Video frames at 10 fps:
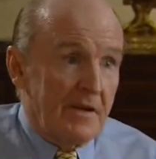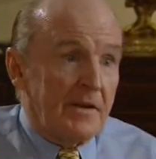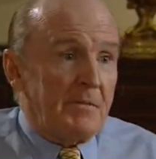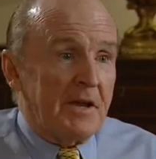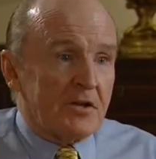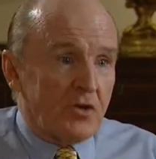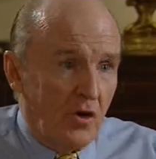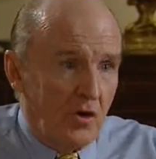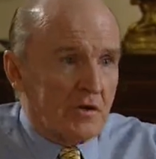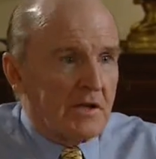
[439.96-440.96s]
They're being
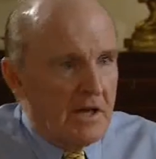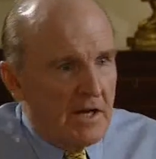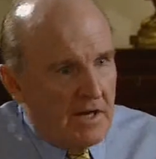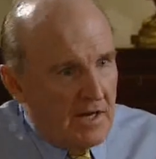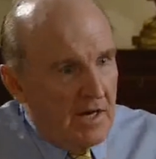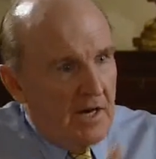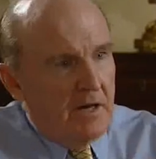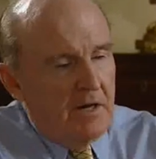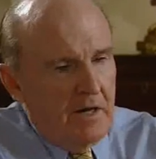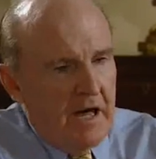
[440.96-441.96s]
told
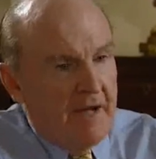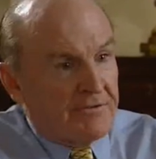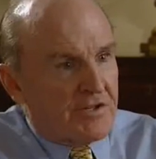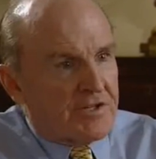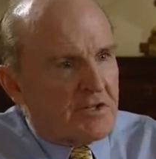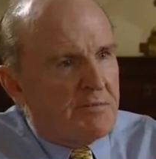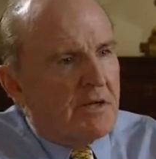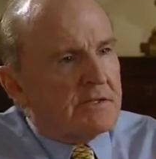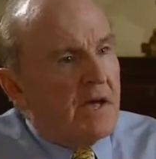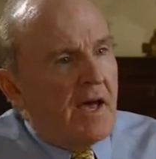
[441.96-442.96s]
after 6
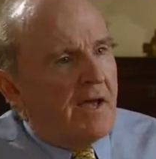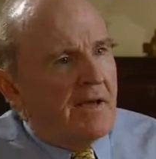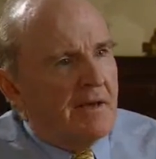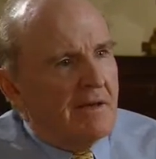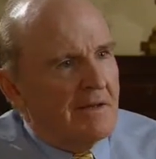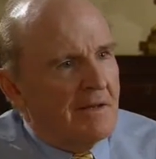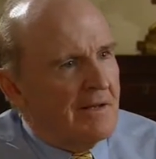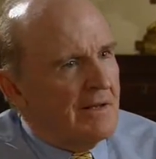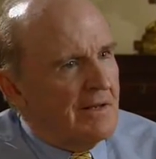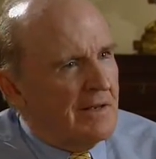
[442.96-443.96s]
months, hey,
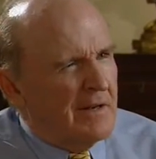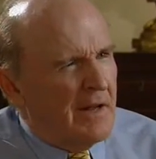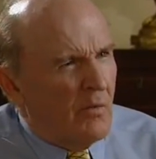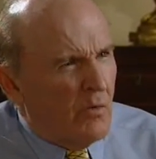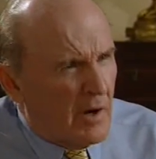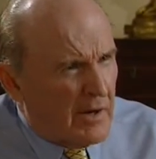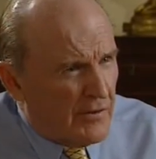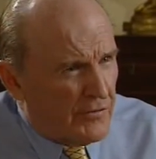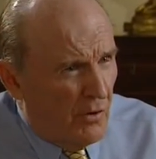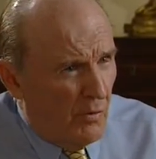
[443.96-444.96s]
it ain't working
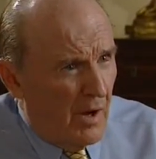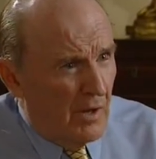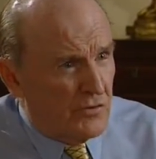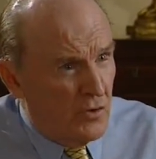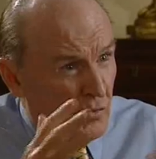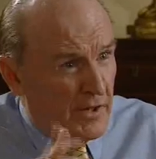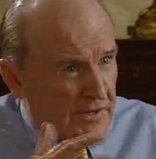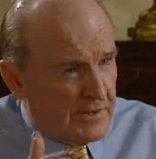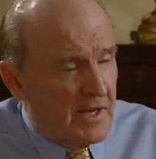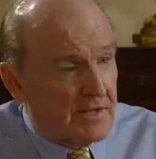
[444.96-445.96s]
so well. Do
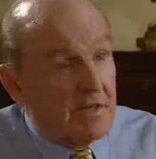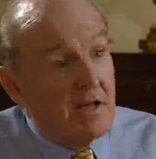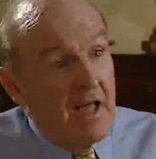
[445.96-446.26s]
this.